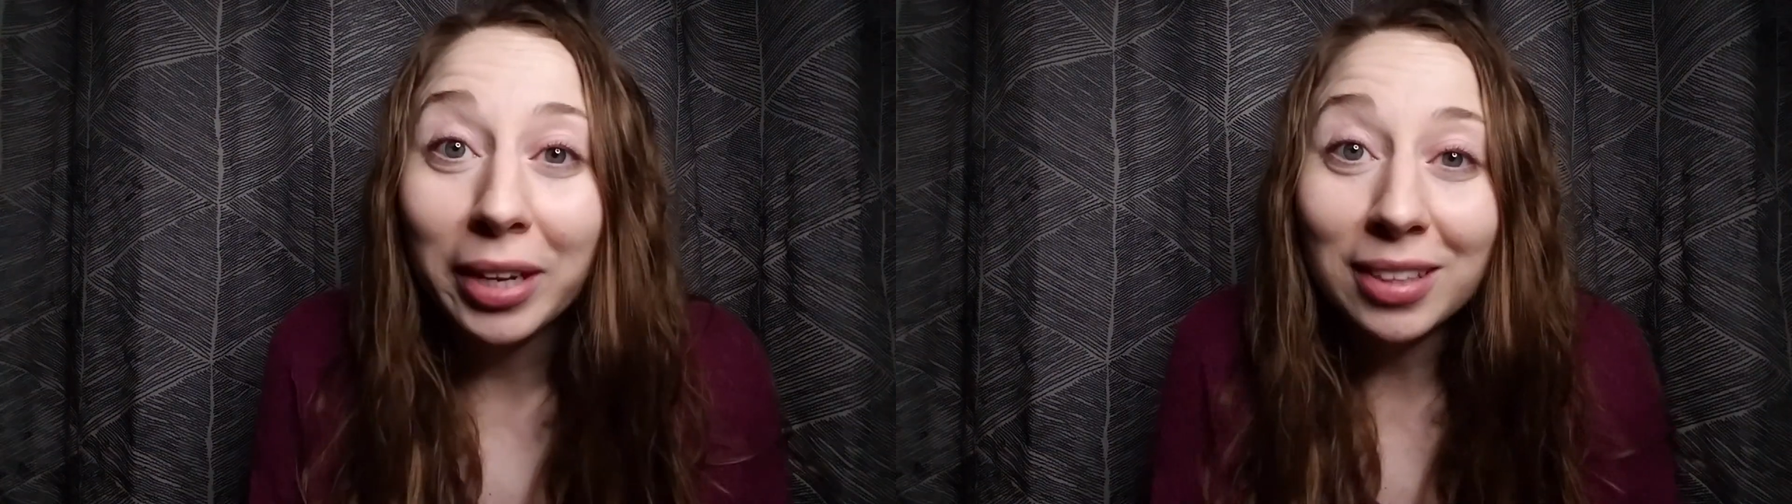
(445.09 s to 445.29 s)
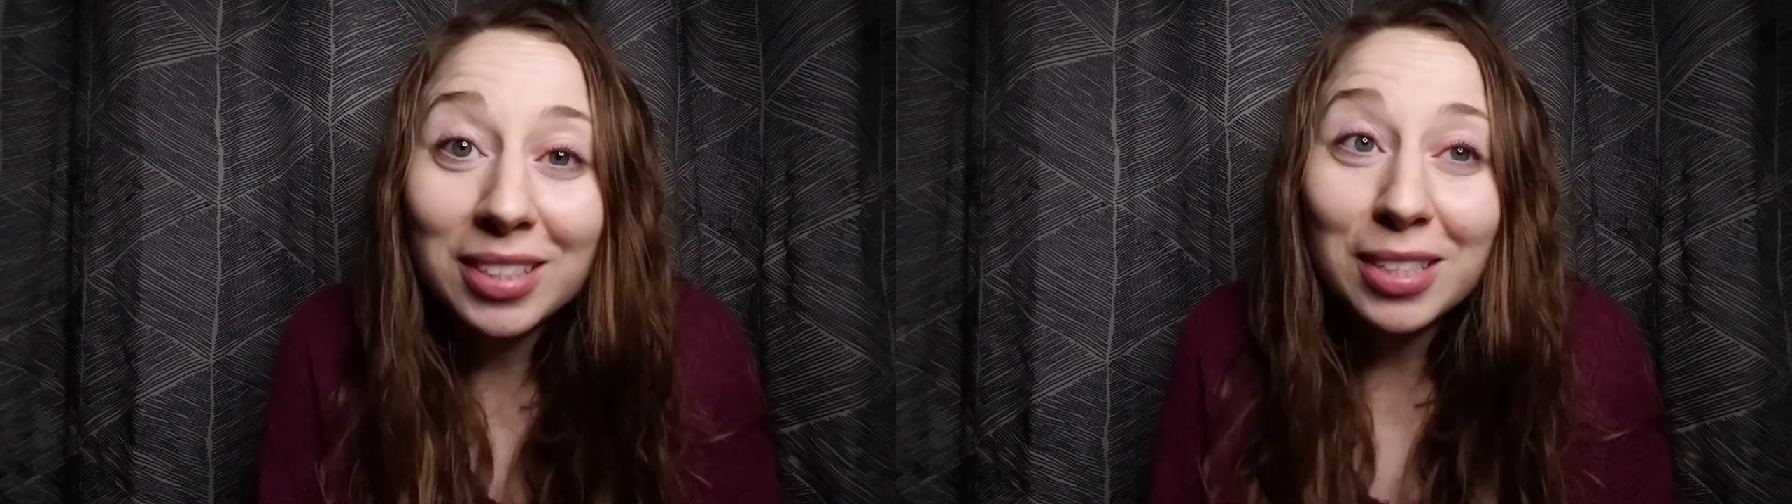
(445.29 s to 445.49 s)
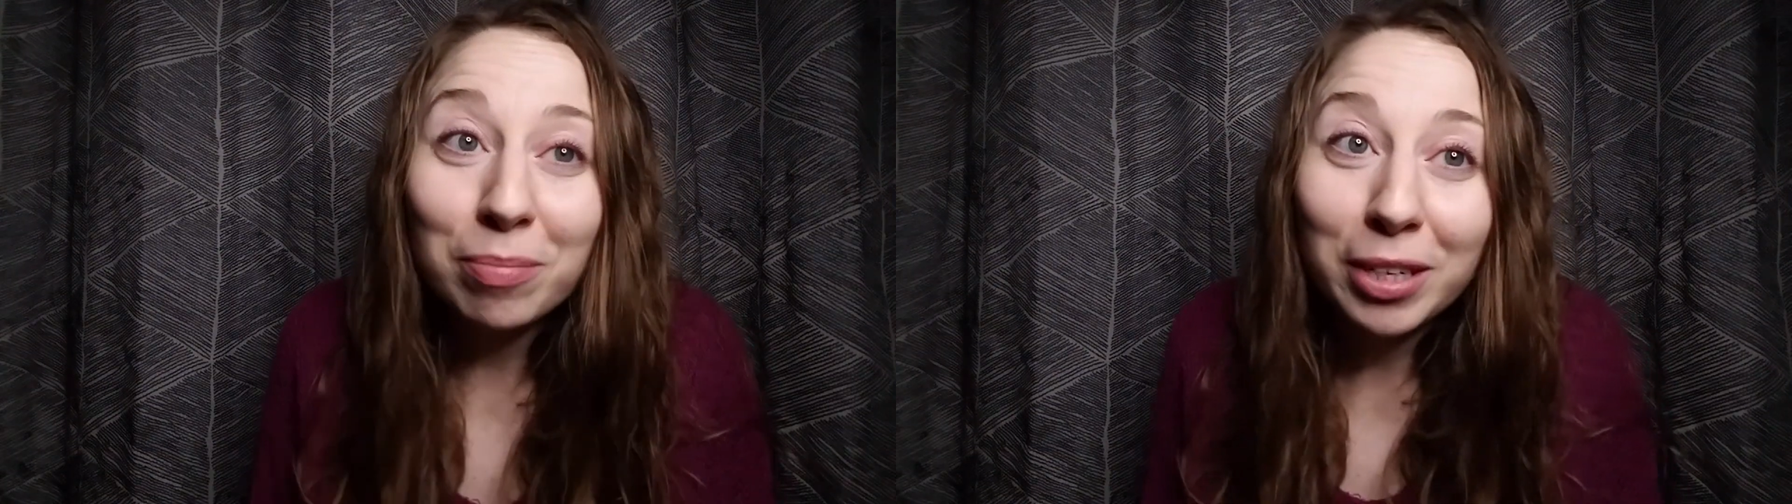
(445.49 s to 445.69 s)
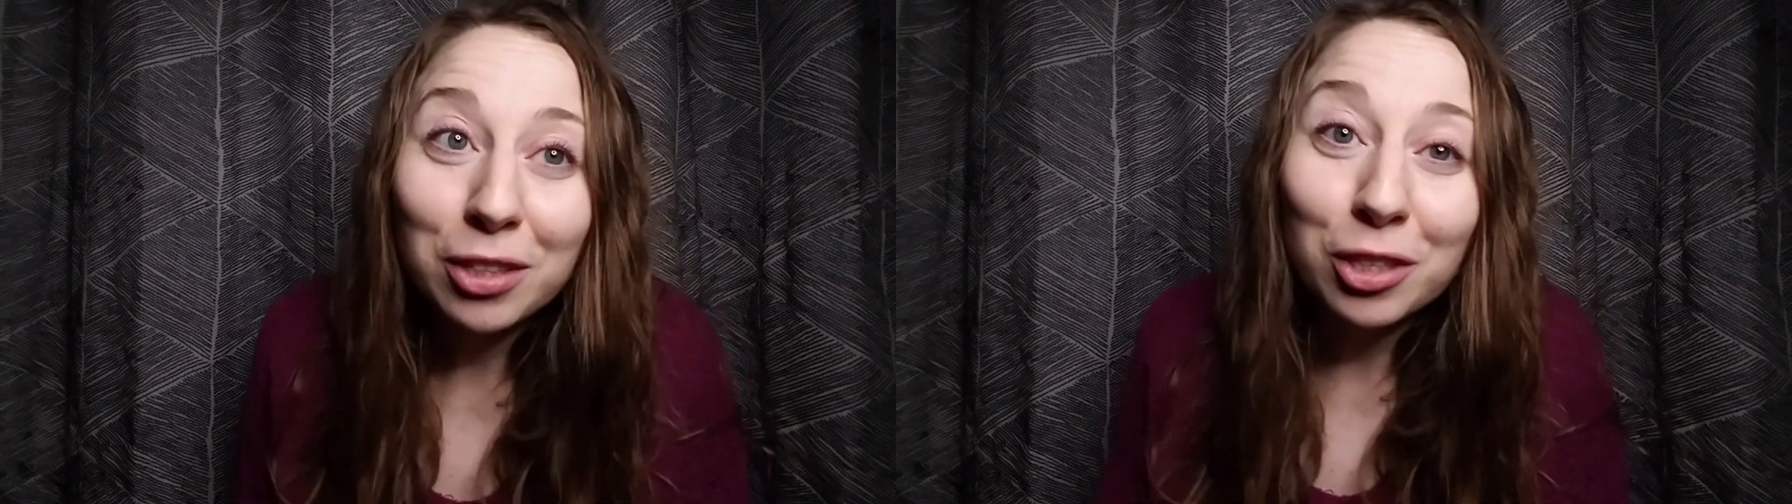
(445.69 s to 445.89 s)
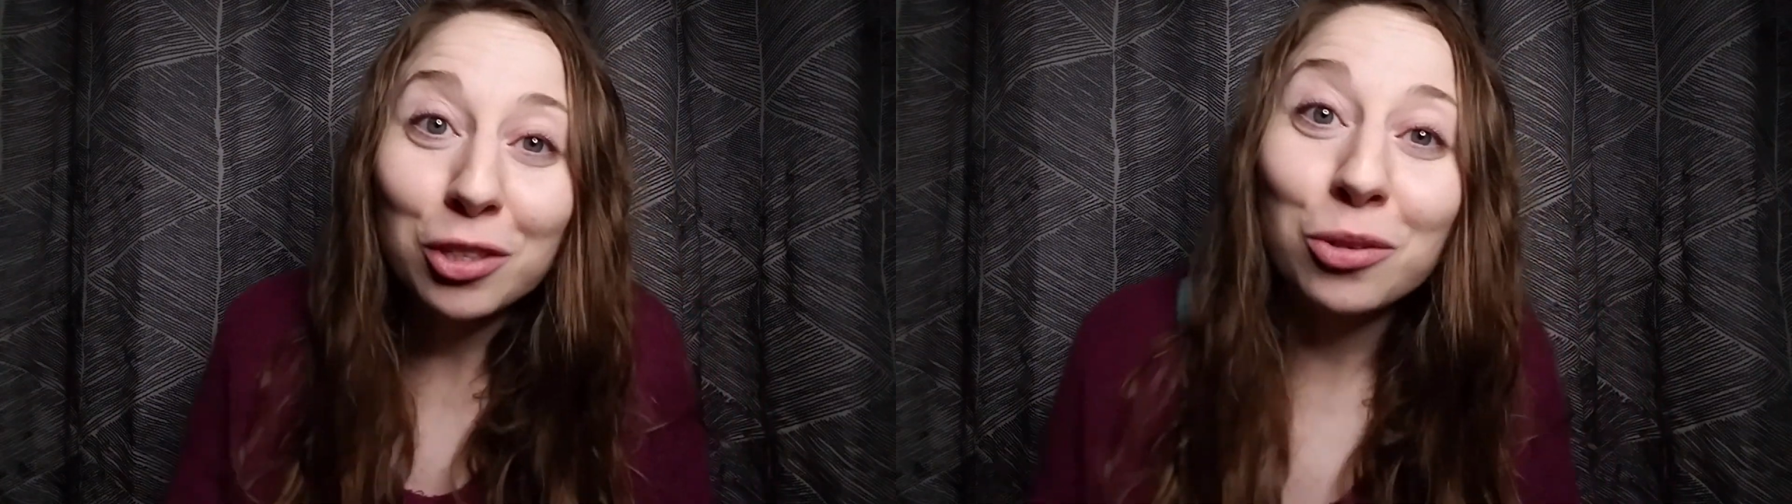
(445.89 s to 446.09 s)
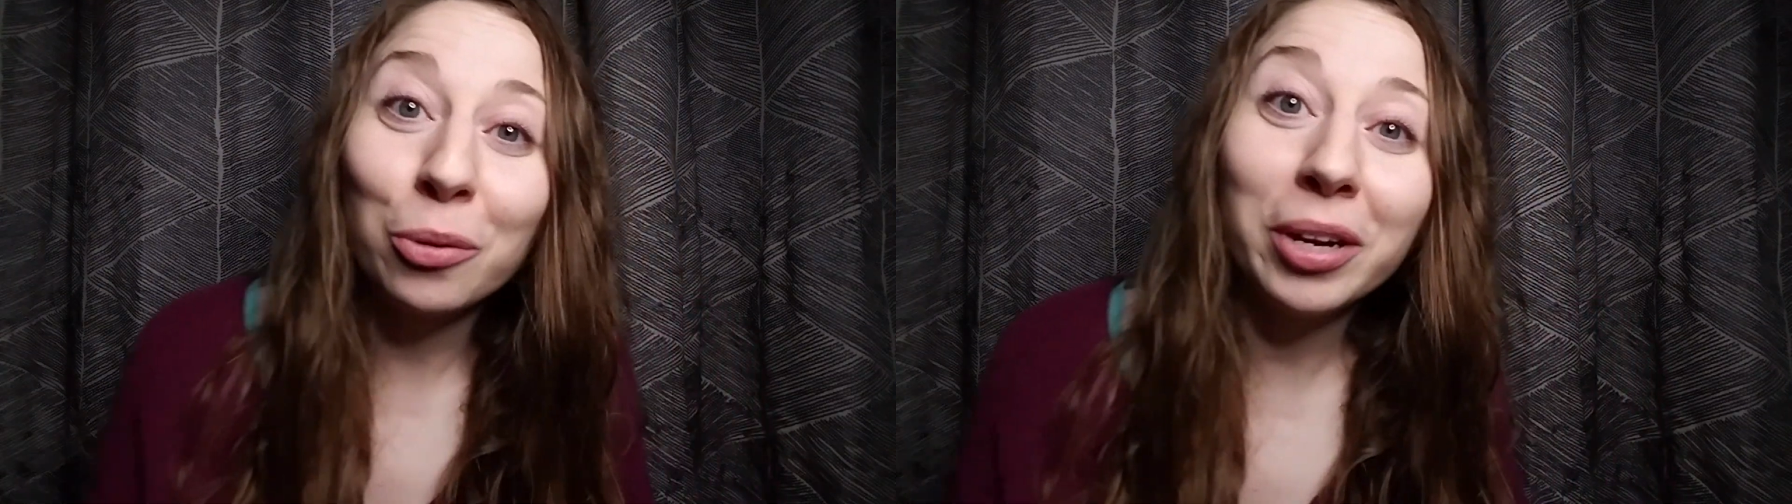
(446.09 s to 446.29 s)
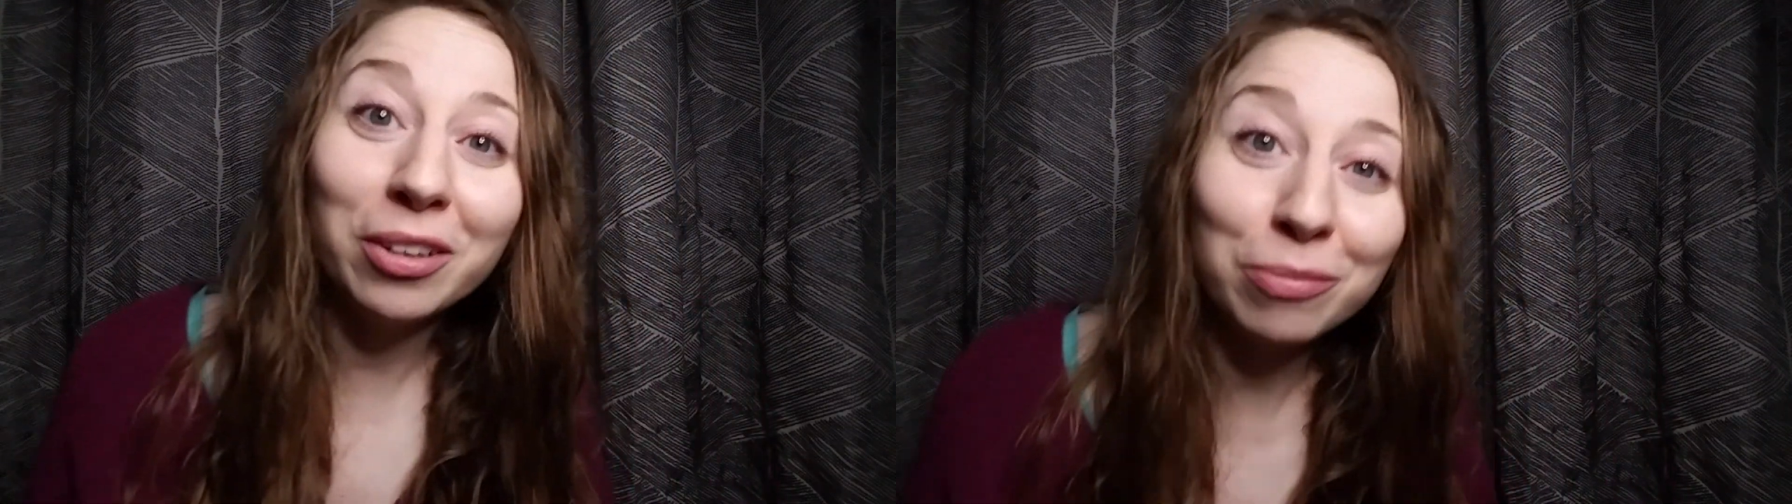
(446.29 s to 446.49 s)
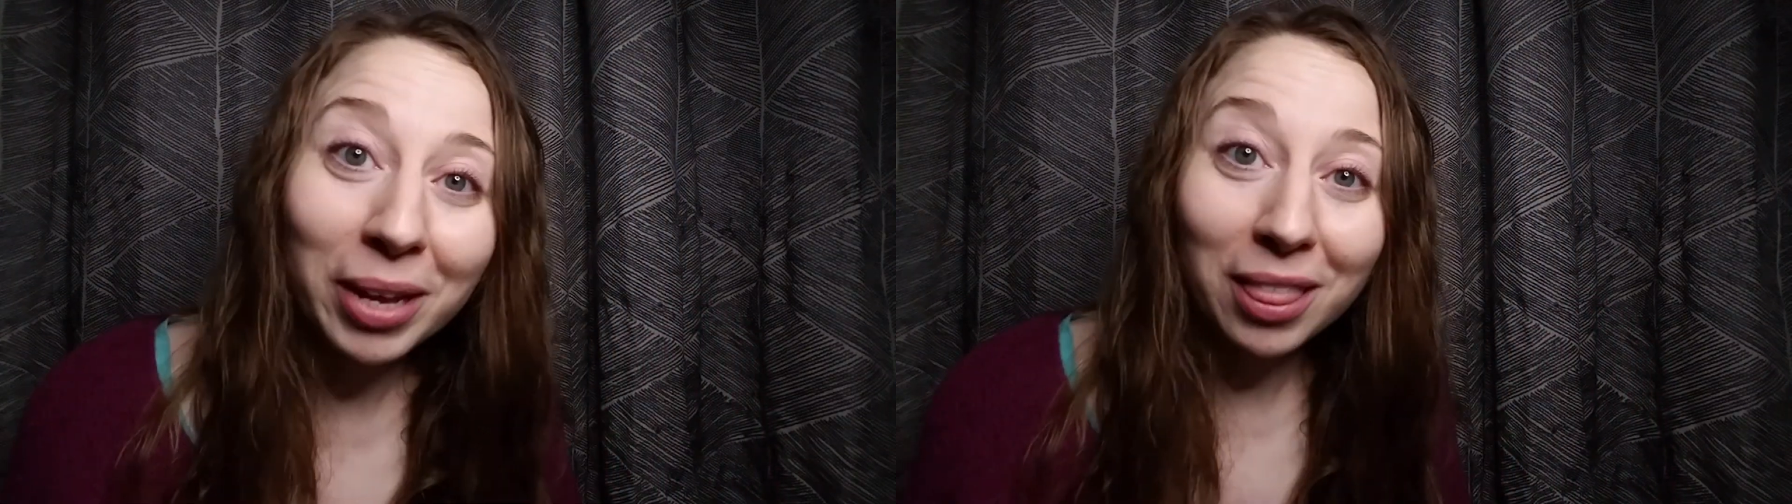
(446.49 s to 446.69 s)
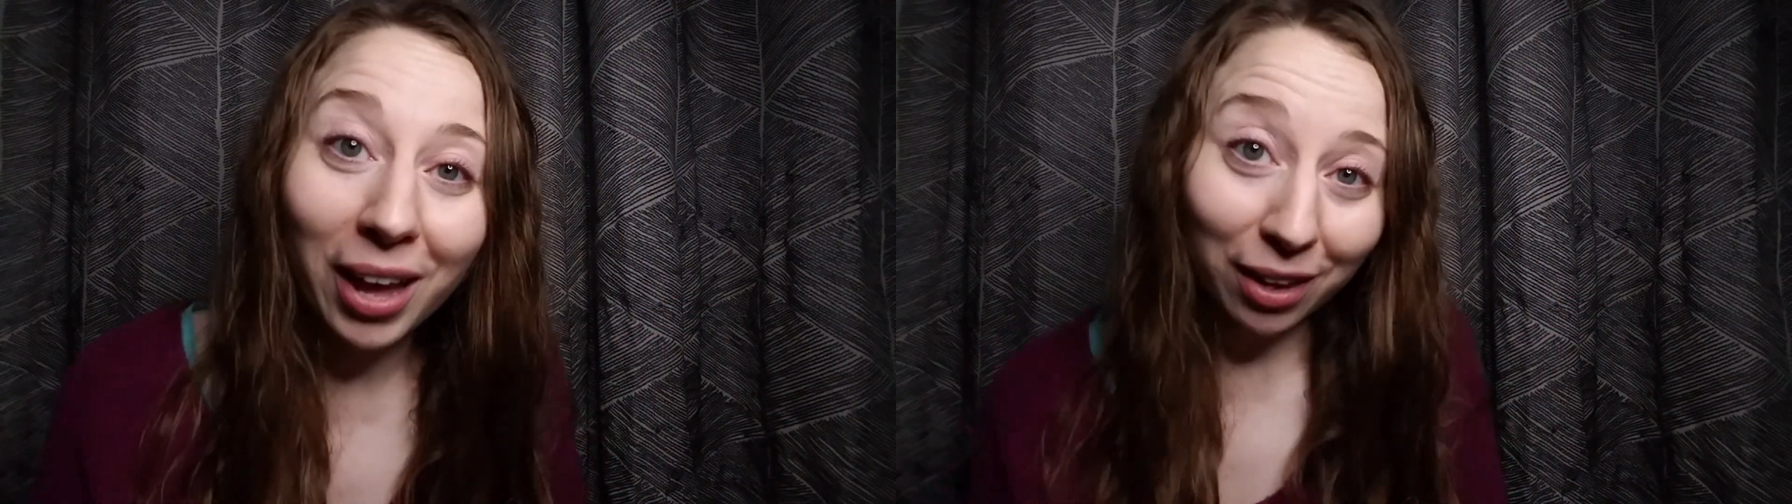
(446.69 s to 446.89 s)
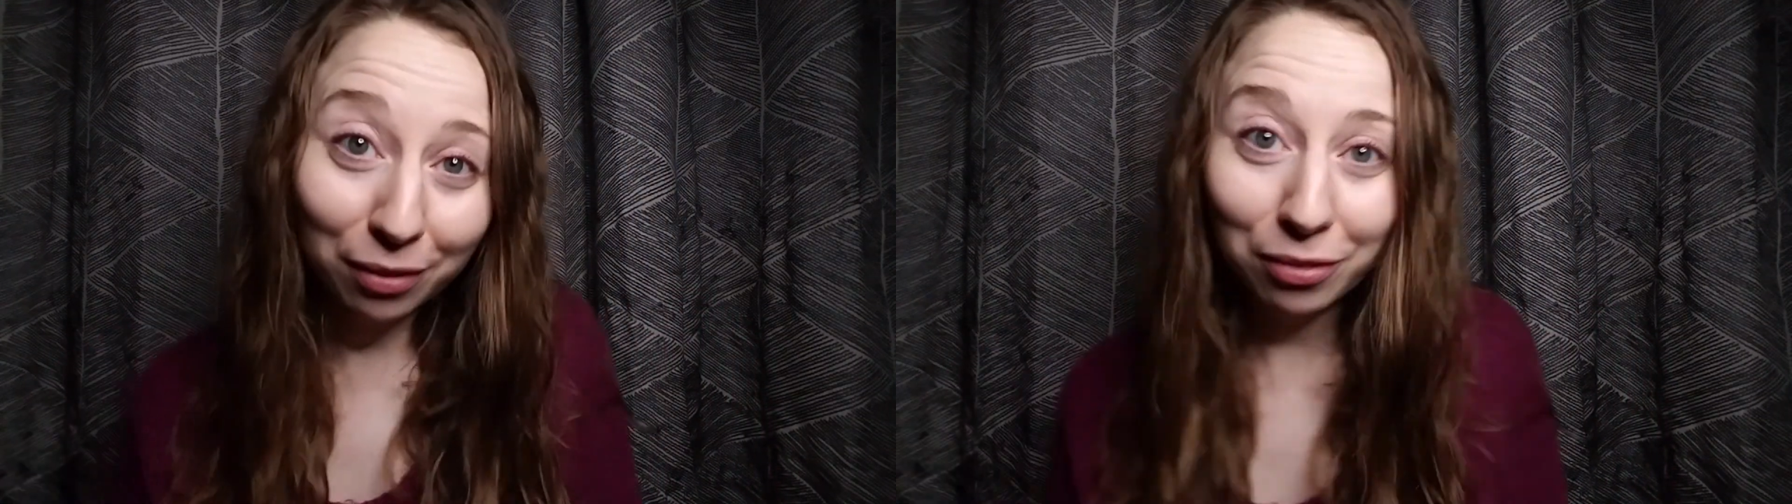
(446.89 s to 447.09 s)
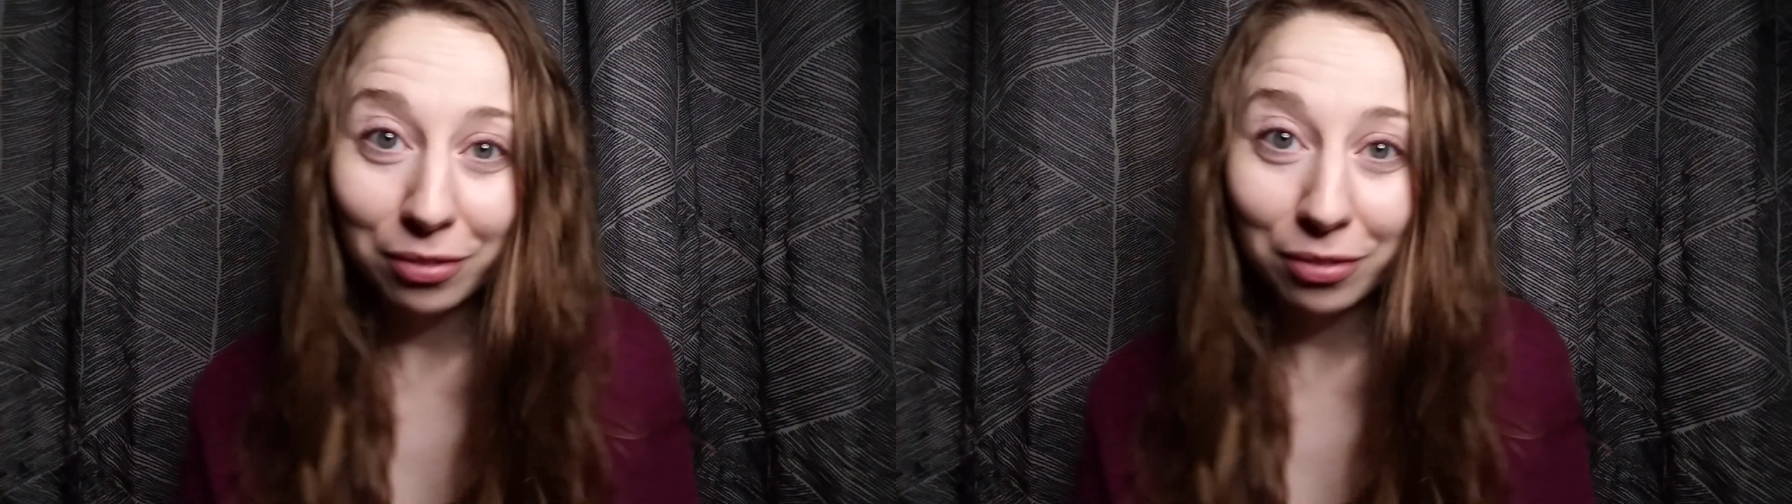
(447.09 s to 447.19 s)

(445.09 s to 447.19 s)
This is the story of my life.